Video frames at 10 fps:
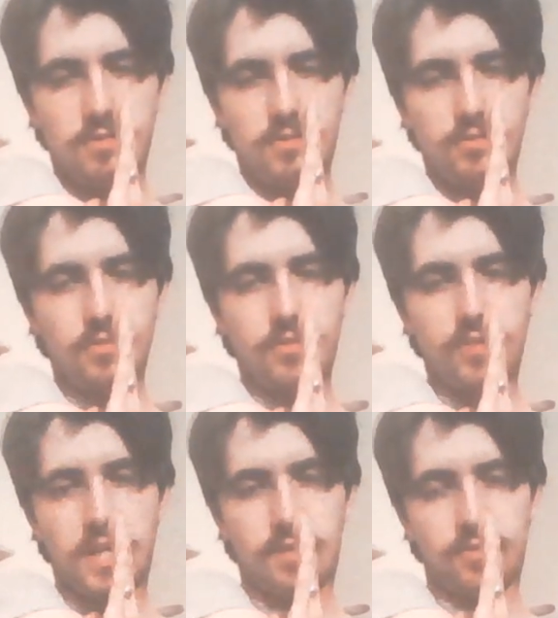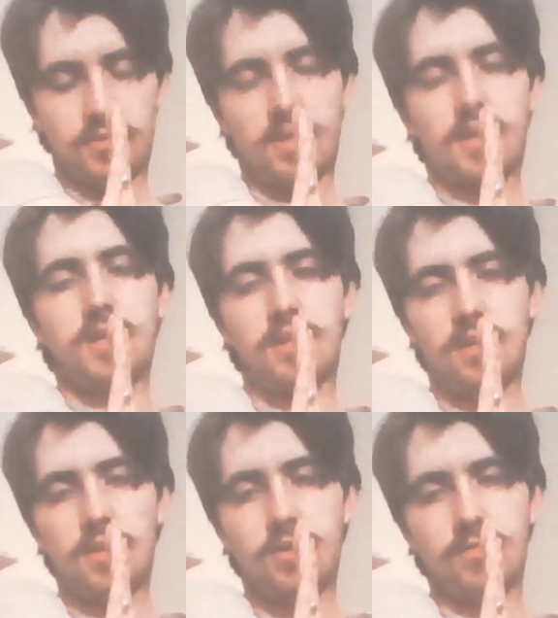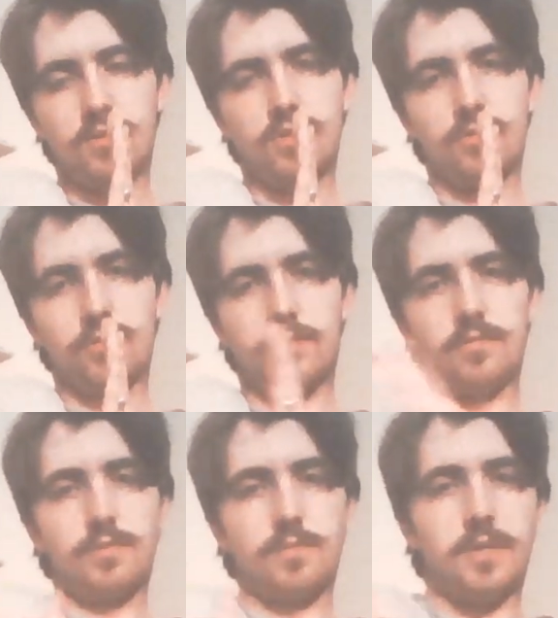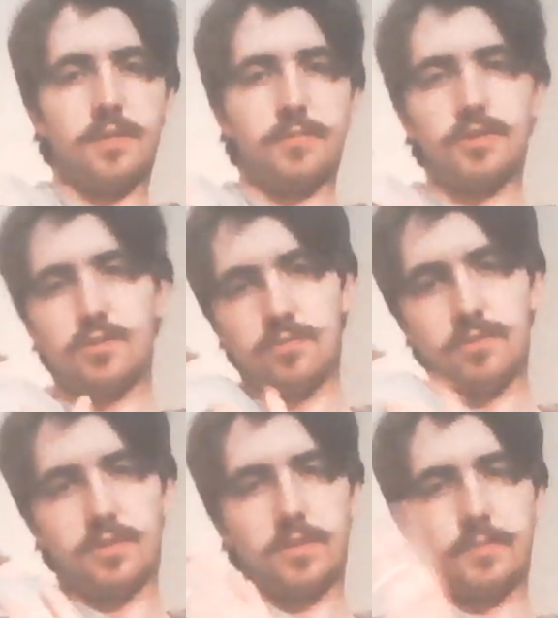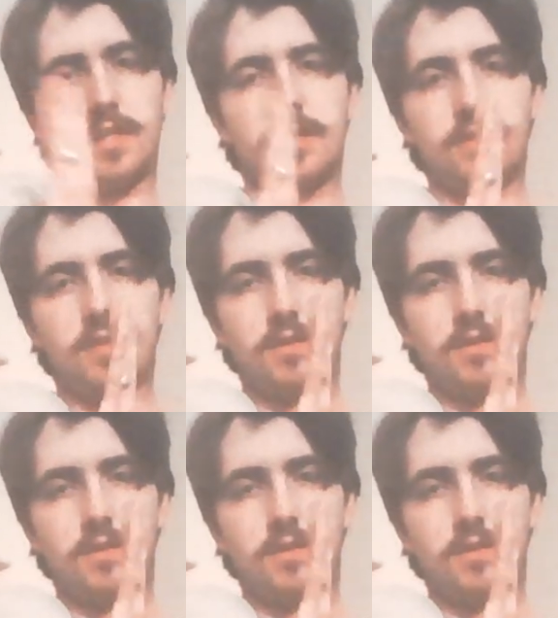sort of the outside of the shoulder or the bottom of the shoulder coming in,